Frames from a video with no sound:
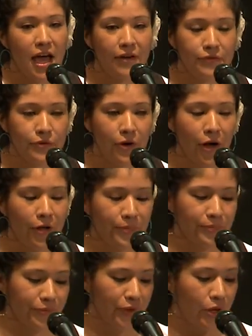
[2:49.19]
After all,
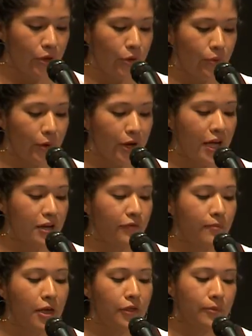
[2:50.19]
what kind
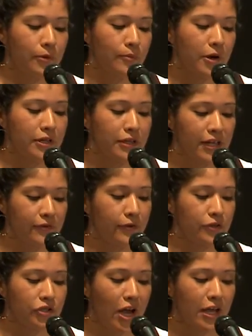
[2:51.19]
of mother would want to leave
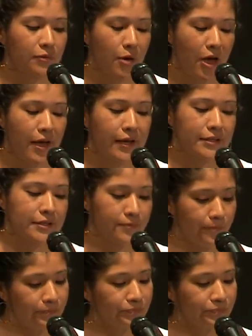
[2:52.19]
her child behind?